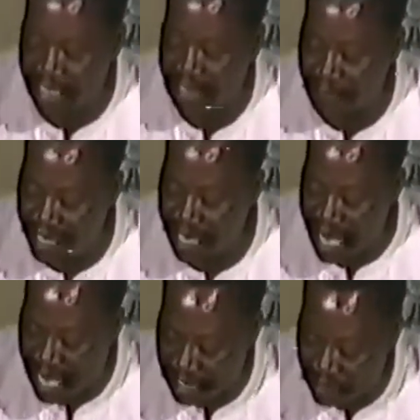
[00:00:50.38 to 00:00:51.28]
is being
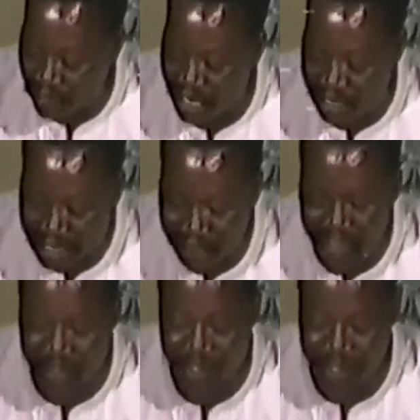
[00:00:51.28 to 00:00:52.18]
asked to accept
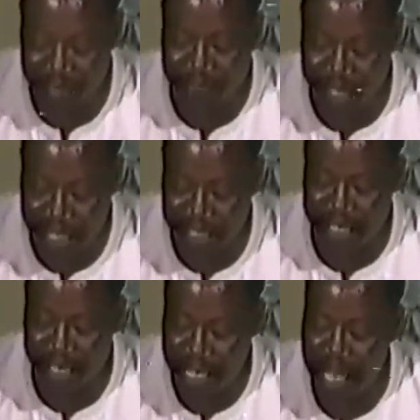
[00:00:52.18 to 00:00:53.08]
its
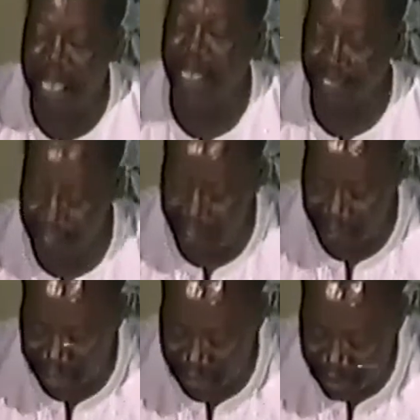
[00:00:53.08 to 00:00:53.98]
justification and
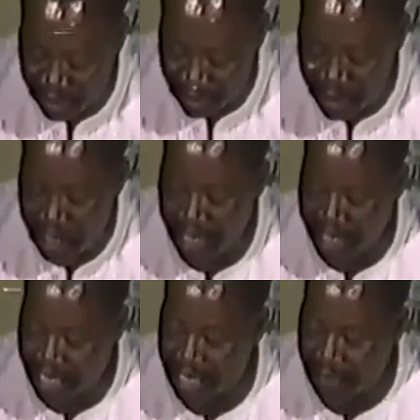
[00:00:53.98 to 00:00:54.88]
legitimacy.
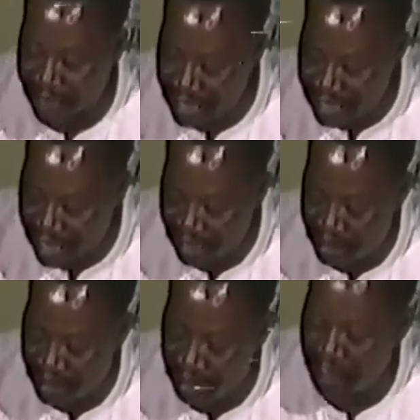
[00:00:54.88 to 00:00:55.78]
That the
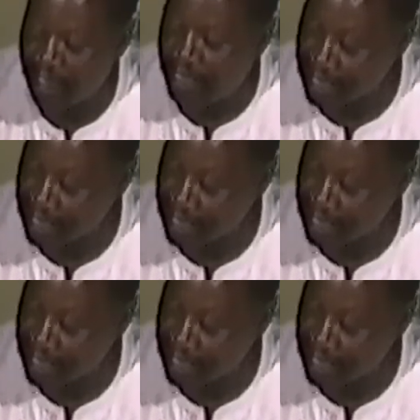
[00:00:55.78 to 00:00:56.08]
president, the